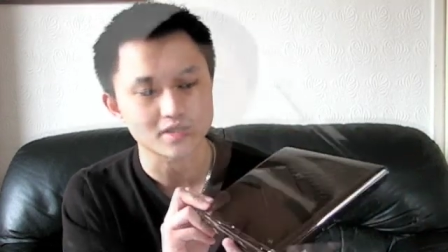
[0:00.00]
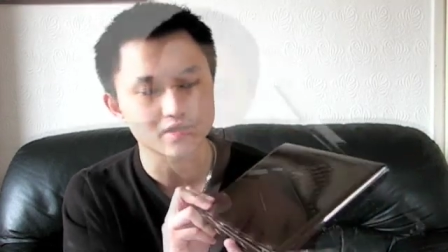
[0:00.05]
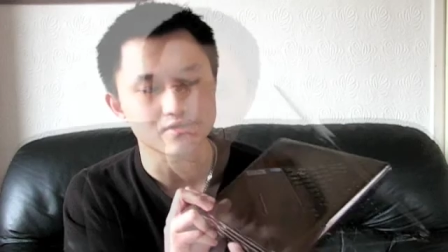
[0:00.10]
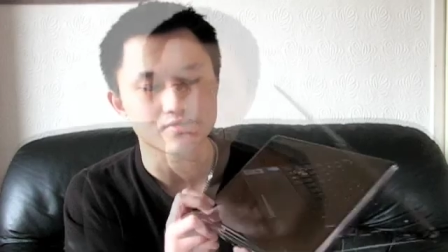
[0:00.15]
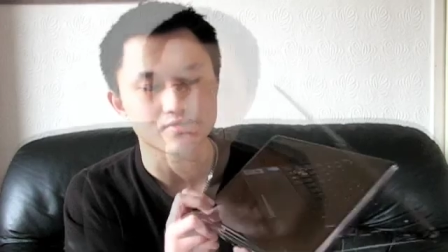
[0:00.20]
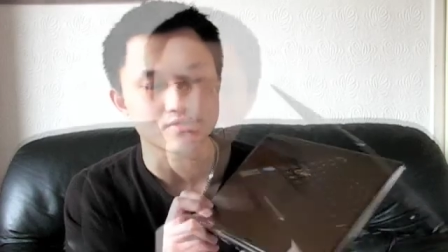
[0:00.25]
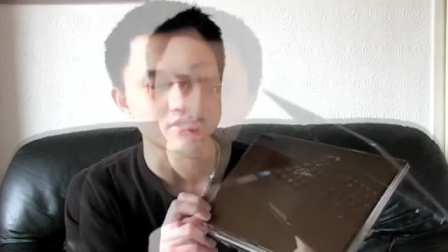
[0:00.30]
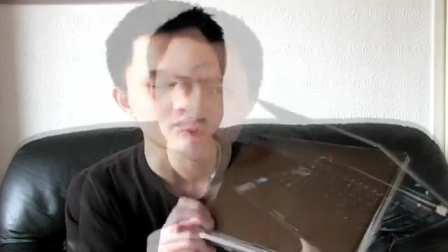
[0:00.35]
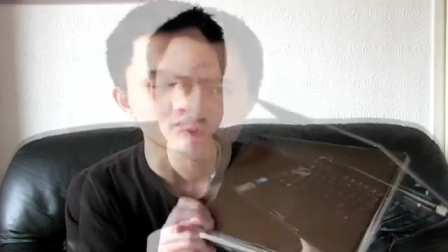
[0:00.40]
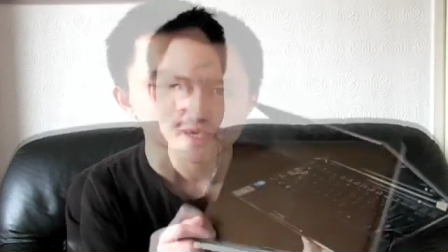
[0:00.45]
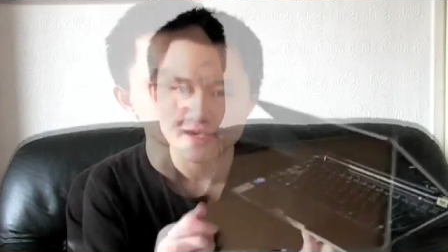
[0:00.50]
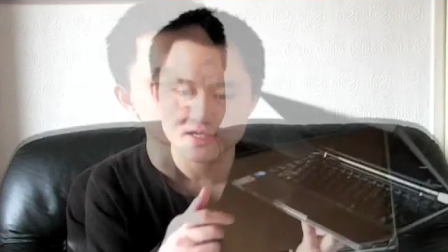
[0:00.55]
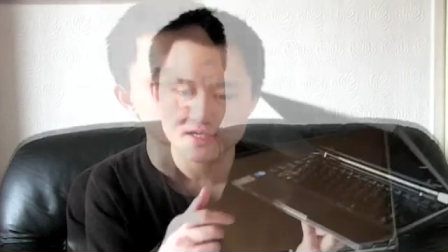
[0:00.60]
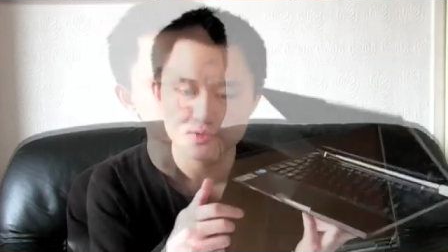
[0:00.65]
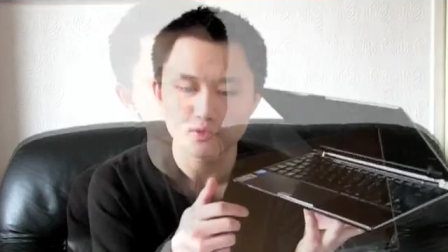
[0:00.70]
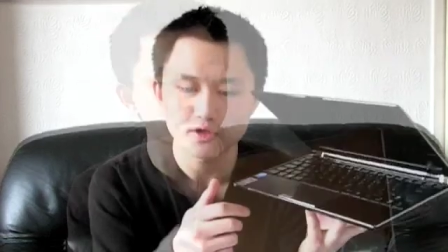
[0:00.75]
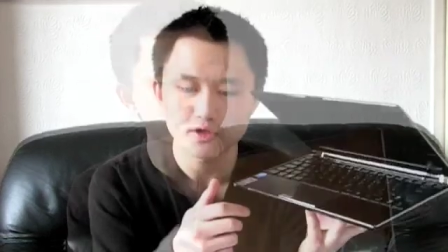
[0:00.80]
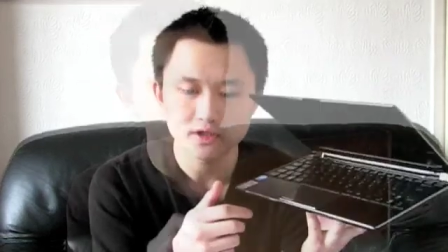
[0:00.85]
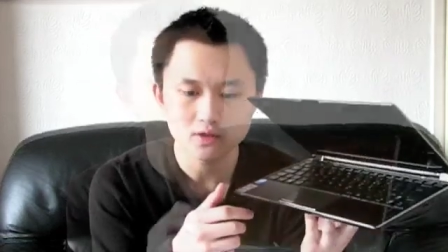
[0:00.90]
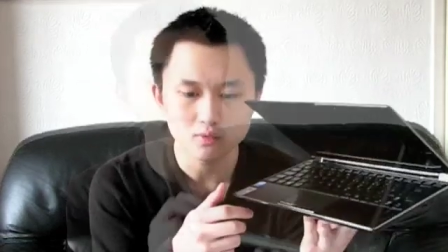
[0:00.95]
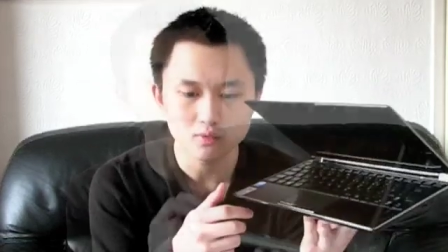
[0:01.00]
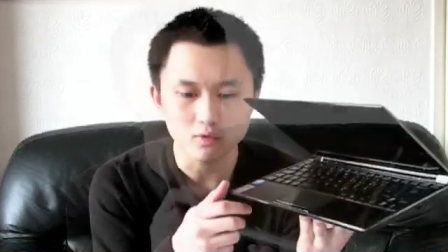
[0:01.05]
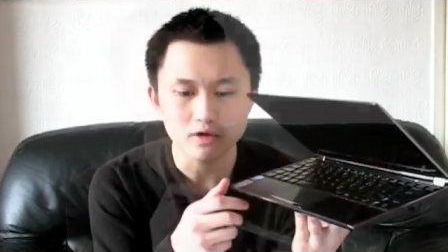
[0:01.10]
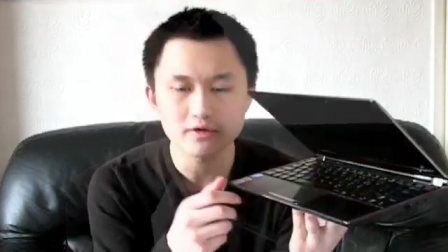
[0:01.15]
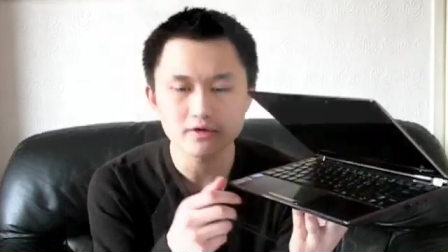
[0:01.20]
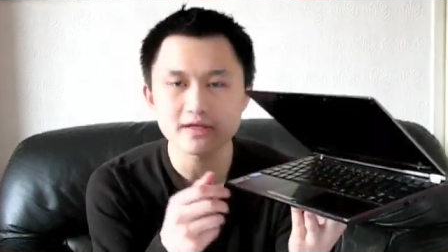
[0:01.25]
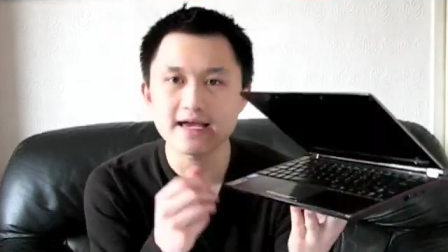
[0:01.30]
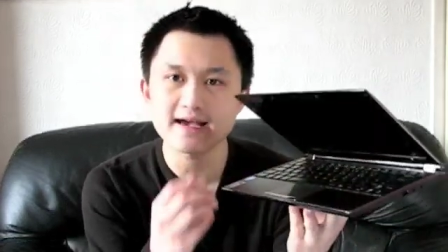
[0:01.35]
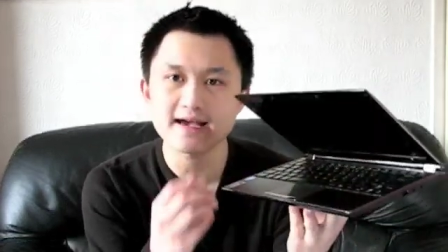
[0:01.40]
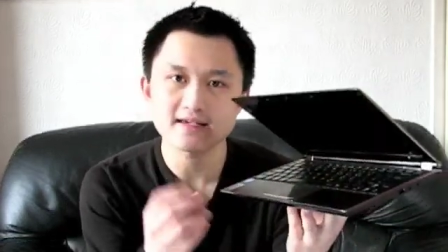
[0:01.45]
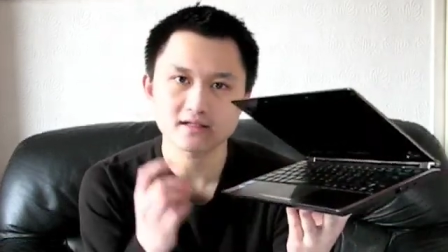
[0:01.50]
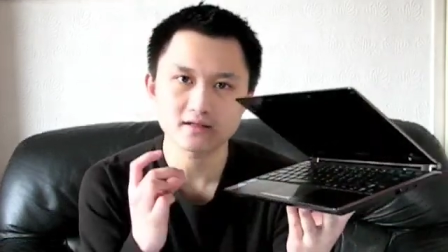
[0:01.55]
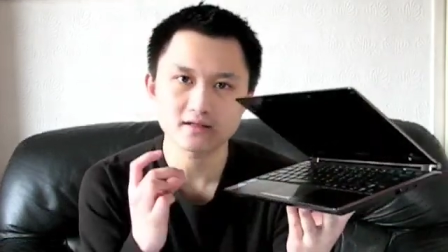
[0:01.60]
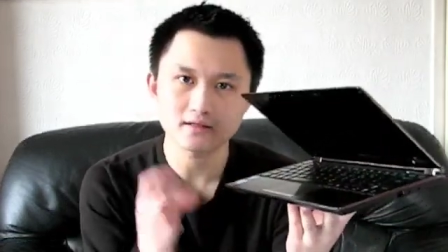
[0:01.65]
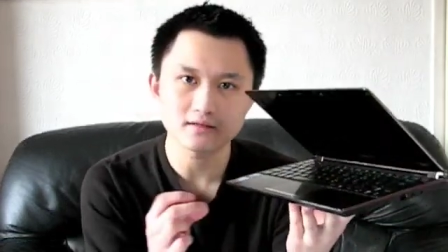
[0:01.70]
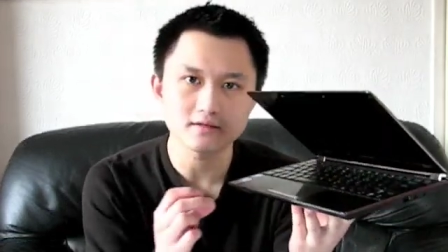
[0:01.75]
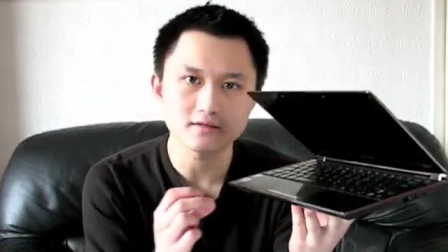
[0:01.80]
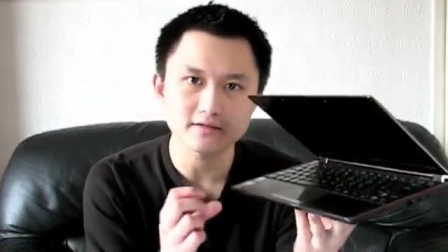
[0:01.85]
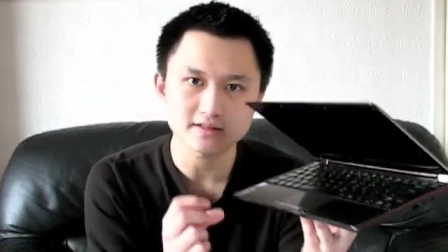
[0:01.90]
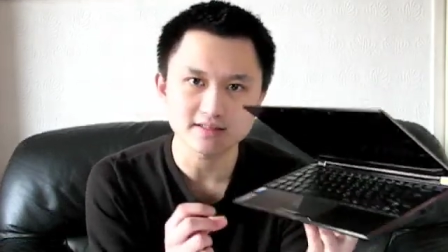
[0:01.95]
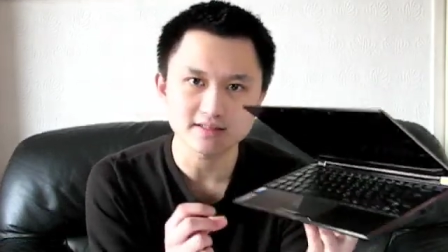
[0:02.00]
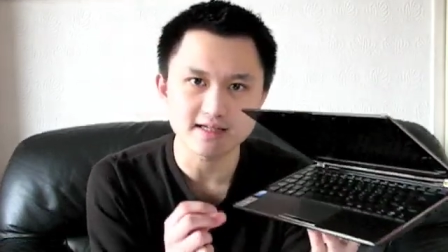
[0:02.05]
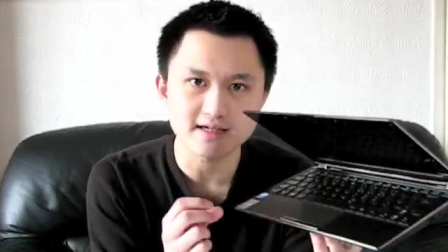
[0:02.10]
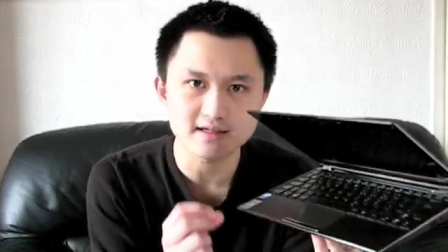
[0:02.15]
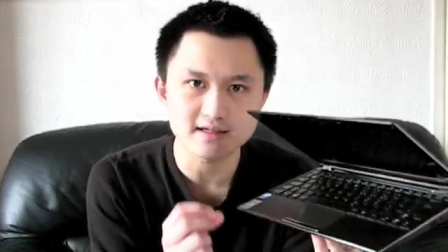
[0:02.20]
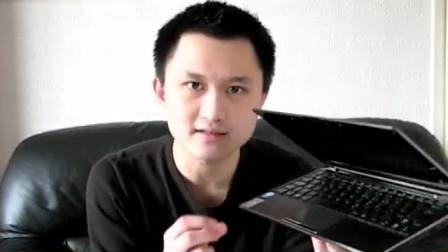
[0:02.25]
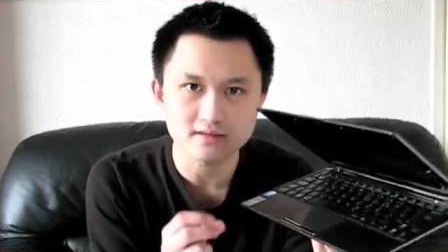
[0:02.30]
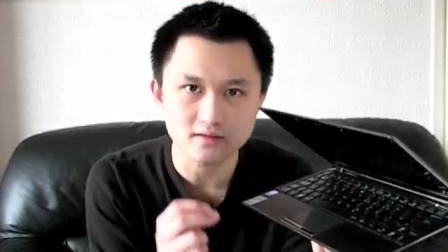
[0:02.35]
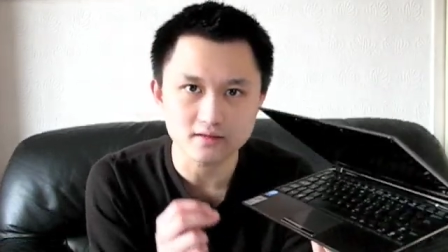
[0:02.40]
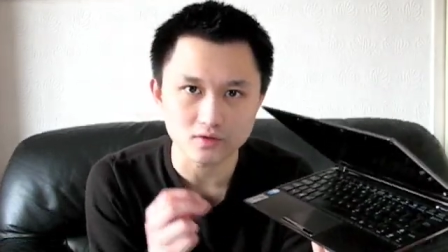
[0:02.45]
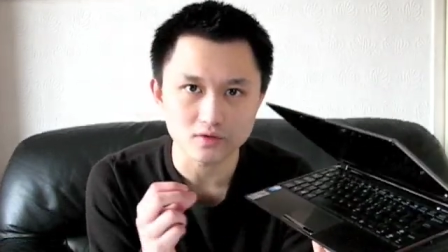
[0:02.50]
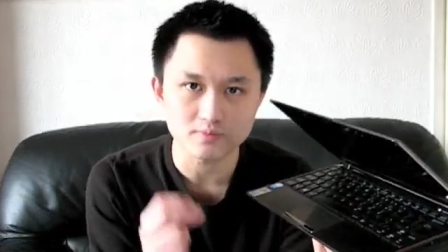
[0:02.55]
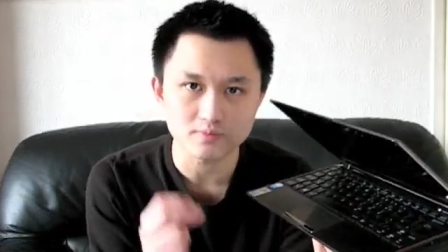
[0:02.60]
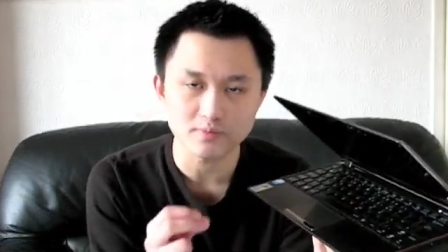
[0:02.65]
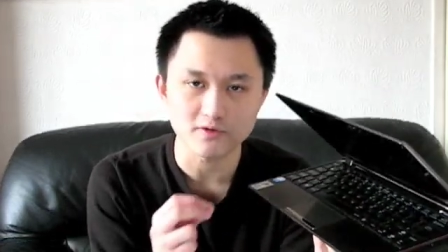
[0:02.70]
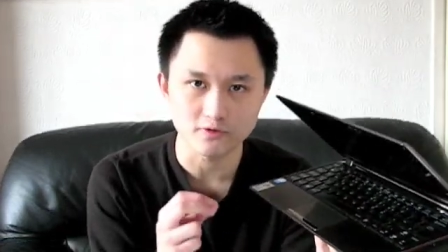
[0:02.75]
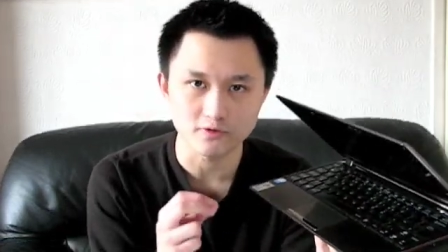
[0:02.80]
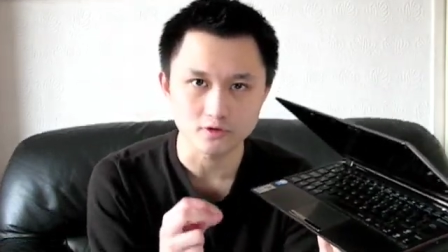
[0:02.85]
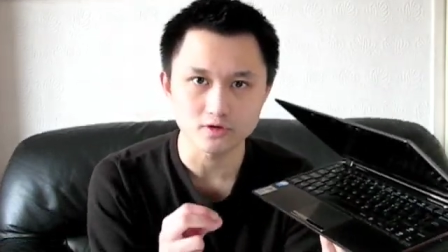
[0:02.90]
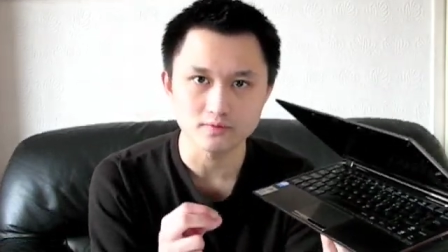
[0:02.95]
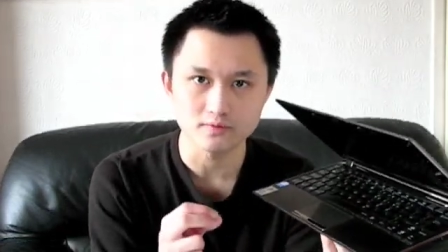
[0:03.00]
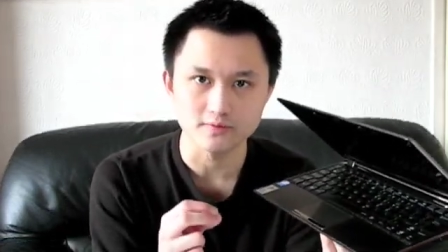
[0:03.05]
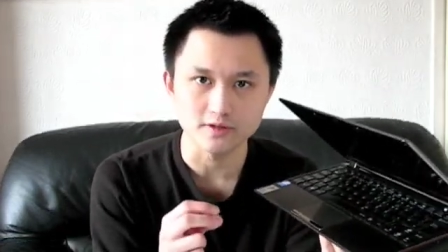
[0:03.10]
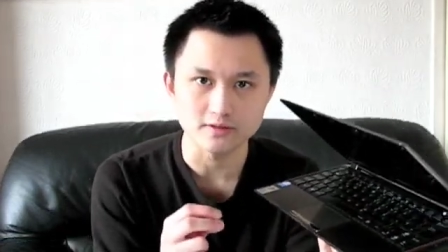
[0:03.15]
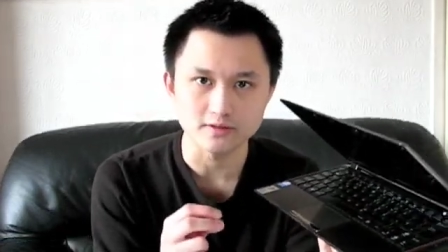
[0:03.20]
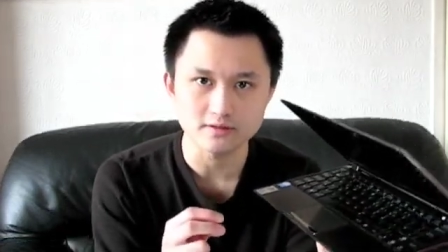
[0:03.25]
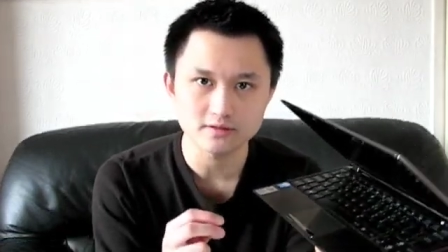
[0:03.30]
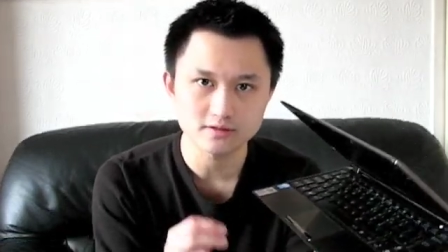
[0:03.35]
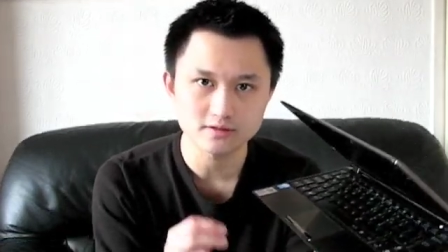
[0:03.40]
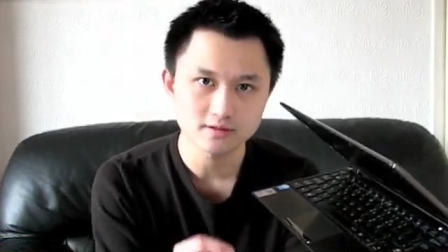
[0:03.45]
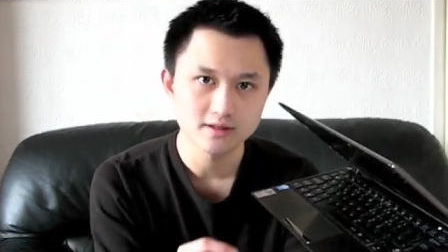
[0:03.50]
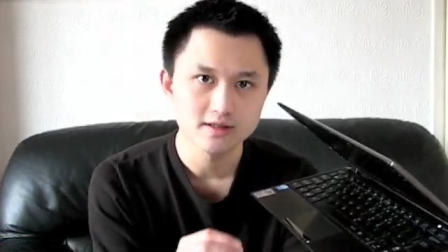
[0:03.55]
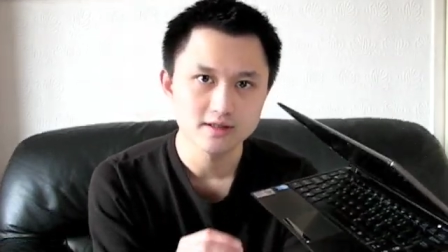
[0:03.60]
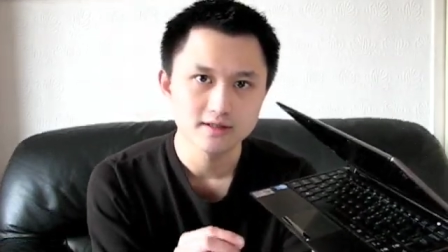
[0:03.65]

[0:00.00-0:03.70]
Overall, the S101 has good looks and good performance.